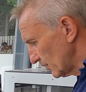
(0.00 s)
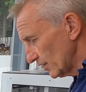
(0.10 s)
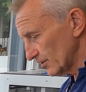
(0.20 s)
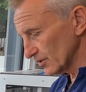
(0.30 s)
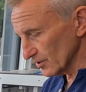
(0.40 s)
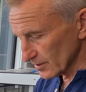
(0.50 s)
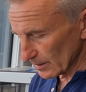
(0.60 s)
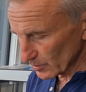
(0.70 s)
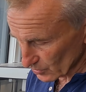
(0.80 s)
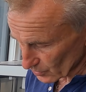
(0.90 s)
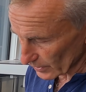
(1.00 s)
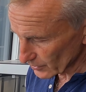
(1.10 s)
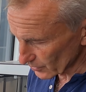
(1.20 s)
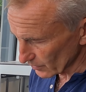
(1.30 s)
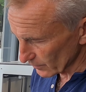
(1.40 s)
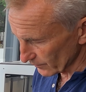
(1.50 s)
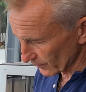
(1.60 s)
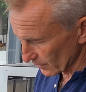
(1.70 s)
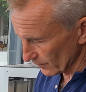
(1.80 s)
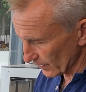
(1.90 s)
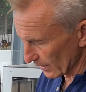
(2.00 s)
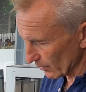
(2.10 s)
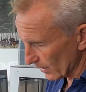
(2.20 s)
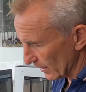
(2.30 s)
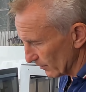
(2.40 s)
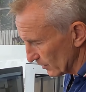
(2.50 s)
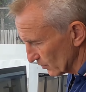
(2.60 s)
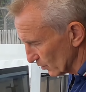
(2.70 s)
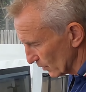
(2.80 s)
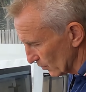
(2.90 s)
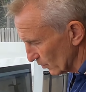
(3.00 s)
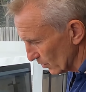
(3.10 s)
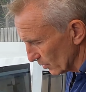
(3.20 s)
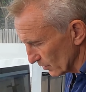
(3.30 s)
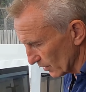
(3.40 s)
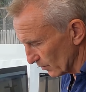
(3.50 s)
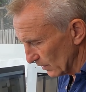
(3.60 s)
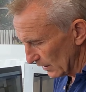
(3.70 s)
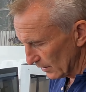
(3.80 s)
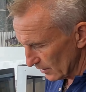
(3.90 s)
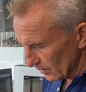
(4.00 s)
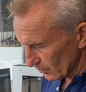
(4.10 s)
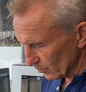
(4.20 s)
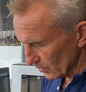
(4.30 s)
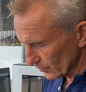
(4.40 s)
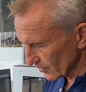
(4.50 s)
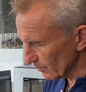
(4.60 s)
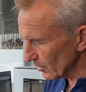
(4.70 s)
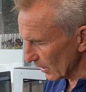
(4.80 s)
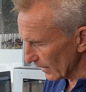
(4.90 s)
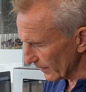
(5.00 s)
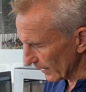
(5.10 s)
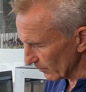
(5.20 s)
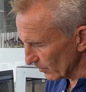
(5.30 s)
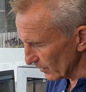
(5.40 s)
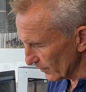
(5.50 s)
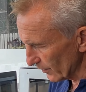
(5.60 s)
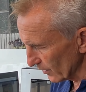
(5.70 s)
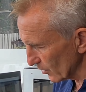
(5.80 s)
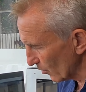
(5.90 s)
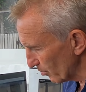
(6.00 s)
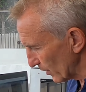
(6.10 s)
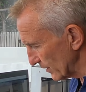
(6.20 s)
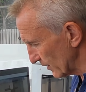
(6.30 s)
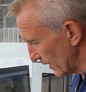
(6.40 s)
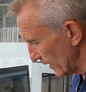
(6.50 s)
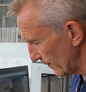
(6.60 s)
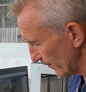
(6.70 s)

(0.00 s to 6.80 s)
this is a demonstration of how it's all going to work, so we'll simulate that with compressed air.